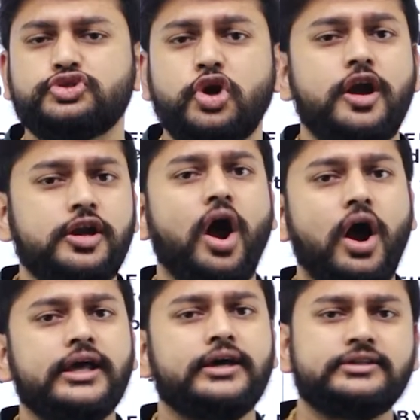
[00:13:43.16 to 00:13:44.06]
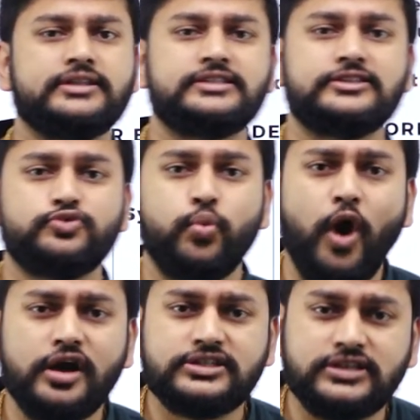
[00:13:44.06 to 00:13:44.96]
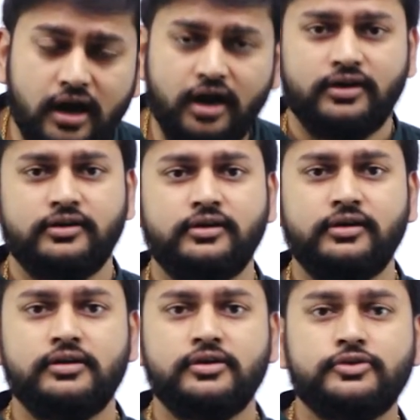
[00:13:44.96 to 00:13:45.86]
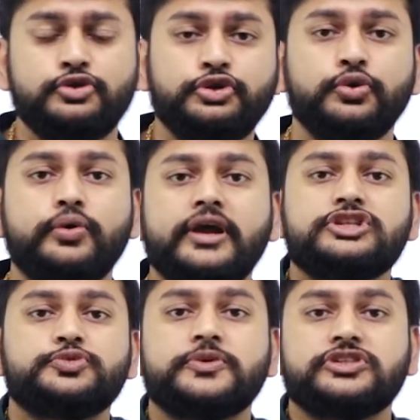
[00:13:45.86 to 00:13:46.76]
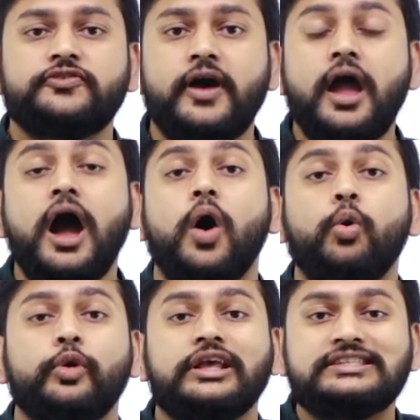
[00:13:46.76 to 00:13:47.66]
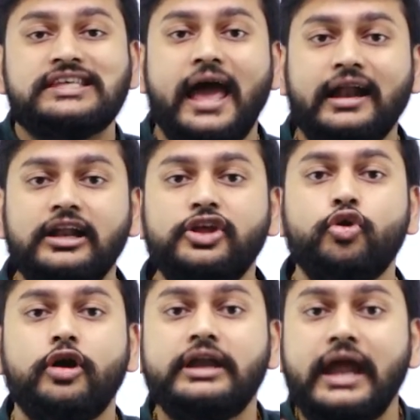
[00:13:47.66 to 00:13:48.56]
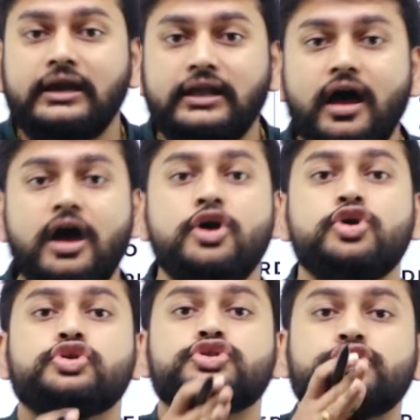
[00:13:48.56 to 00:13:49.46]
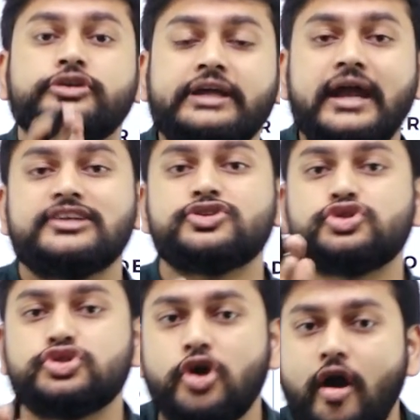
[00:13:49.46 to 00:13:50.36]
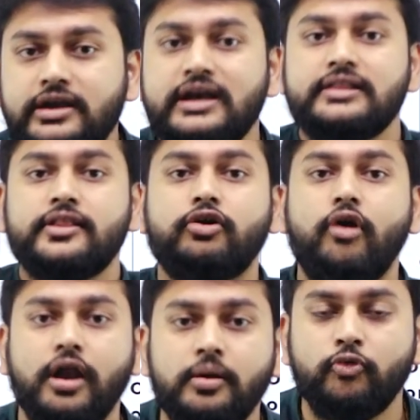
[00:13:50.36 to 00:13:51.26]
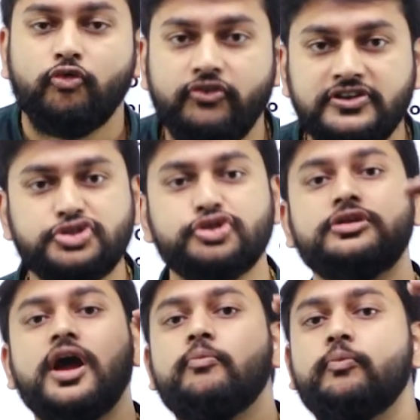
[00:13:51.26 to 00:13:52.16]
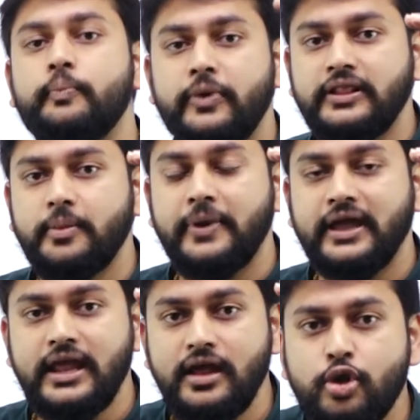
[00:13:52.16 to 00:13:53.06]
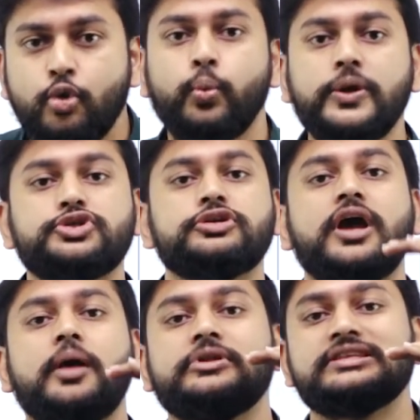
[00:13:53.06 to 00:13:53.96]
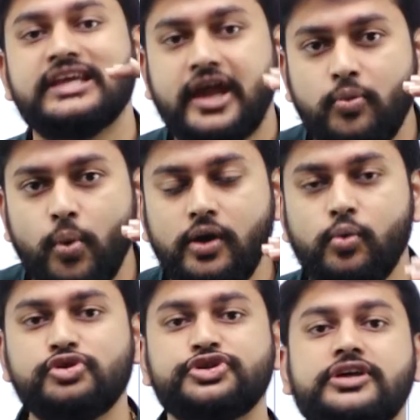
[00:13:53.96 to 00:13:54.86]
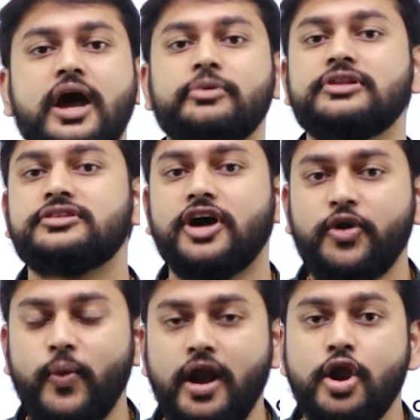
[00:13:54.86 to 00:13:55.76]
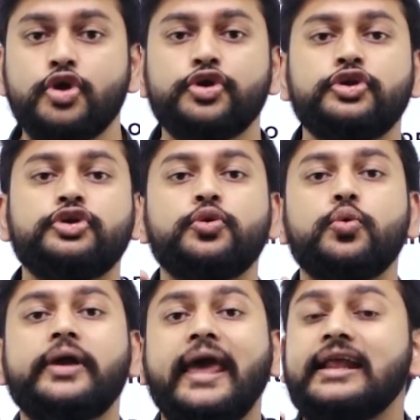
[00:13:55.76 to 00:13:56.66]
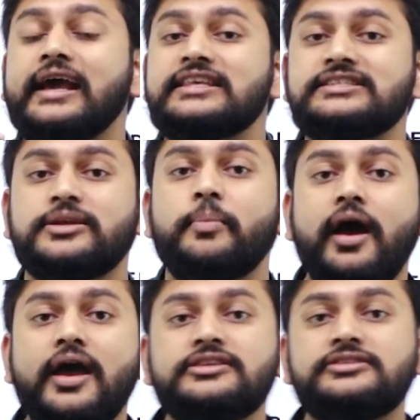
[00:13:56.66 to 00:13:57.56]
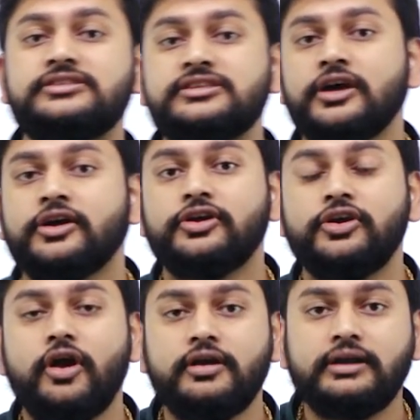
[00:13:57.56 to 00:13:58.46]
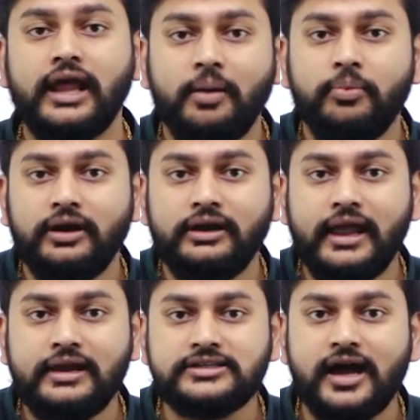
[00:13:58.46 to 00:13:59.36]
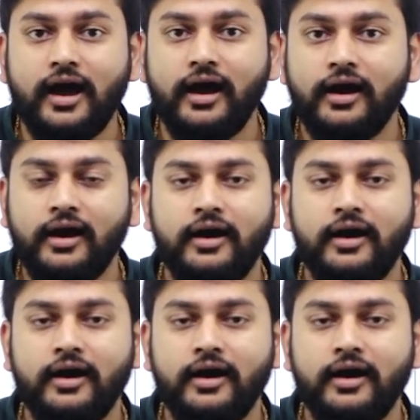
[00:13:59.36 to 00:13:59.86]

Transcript: sort order in the sense what, You can specify how exactly your data should get sorted in the column, which should come in the beginning, which should come in the second one, which should come in the third one, you can customize your table data.